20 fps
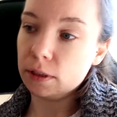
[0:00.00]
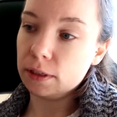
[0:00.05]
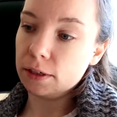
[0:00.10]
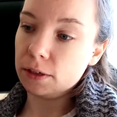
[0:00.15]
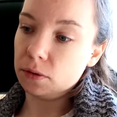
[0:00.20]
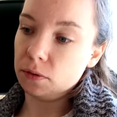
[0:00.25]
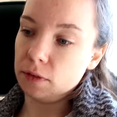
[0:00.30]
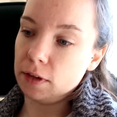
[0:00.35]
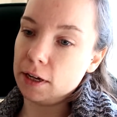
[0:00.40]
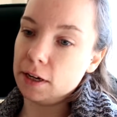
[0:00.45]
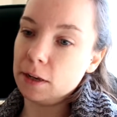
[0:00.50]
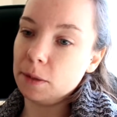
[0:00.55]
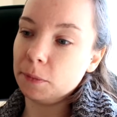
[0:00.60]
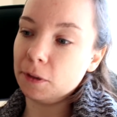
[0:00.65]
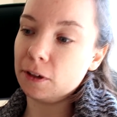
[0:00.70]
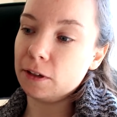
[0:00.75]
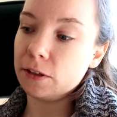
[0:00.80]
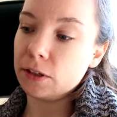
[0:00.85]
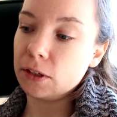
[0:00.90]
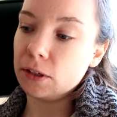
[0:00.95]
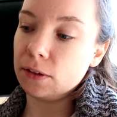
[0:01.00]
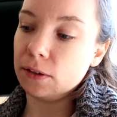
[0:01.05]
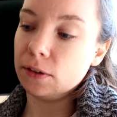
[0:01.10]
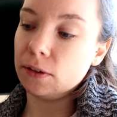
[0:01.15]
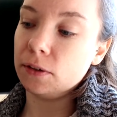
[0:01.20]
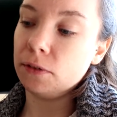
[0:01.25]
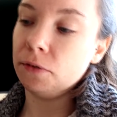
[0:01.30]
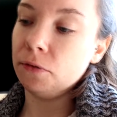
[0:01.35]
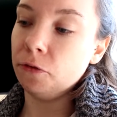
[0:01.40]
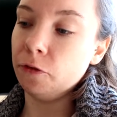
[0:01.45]
Until then, I'm going
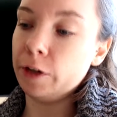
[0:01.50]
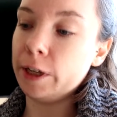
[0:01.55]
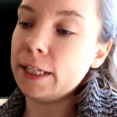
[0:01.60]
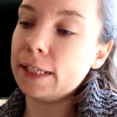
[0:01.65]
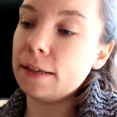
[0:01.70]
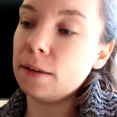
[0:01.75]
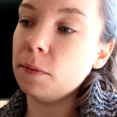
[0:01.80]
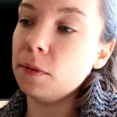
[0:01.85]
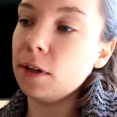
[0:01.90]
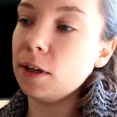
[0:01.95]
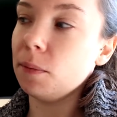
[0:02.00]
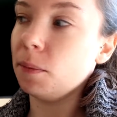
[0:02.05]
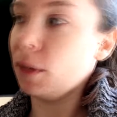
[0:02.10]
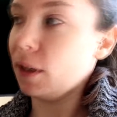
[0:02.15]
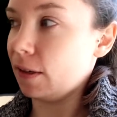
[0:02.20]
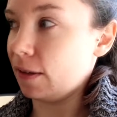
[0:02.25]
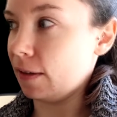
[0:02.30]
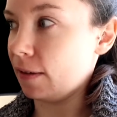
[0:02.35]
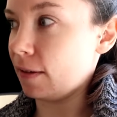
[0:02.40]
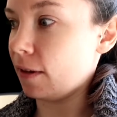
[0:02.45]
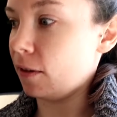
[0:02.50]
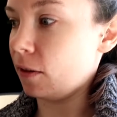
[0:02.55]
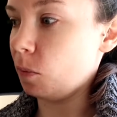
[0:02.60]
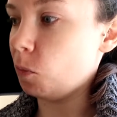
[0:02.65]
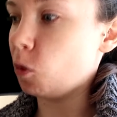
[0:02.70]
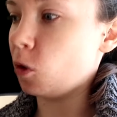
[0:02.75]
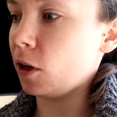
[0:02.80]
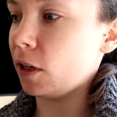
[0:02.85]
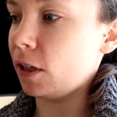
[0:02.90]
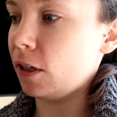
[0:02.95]
to read something because there's
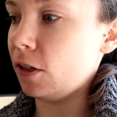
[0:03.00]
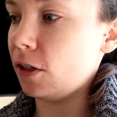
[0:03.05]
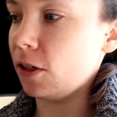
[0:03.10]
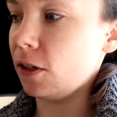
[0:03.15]
nothing more I can